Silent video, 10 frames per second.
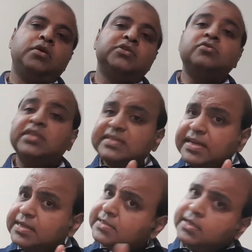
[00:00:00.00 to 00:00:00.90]
So the
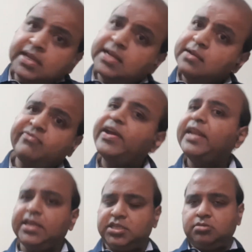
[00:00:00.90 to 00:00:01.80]
set is clearly
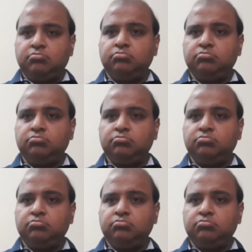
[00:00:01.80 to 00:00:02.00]
infinite.